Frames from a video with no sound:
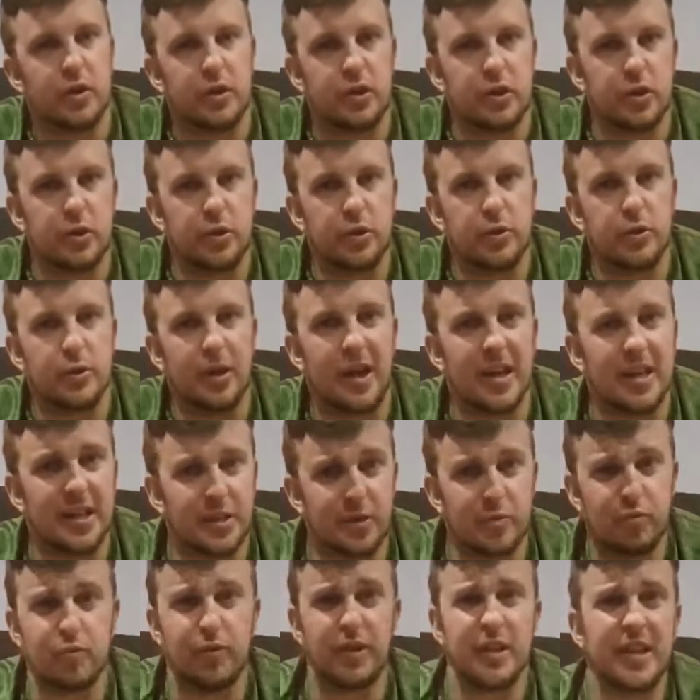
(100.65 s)
to
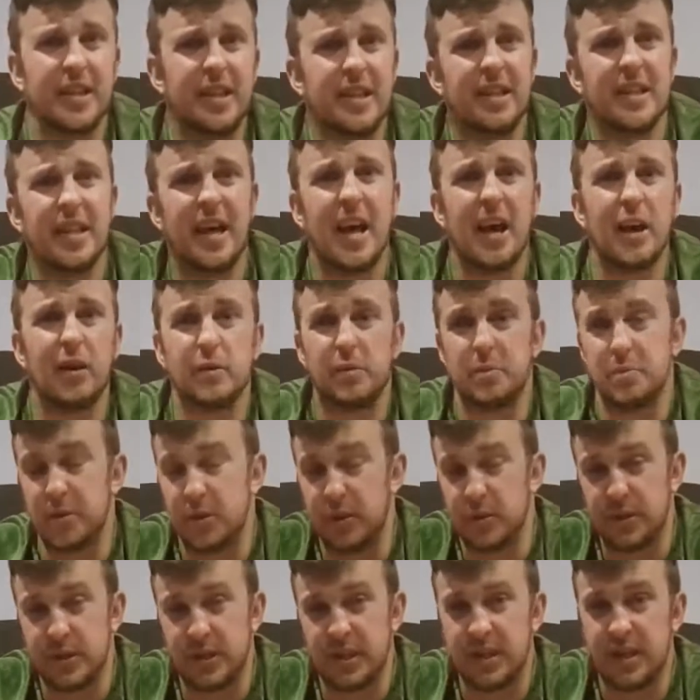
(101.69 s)
has really loud
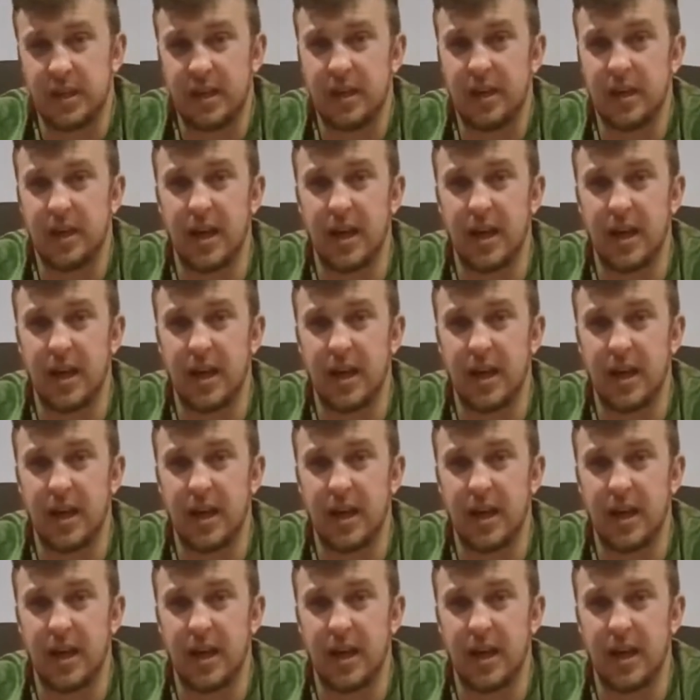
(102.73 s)
music,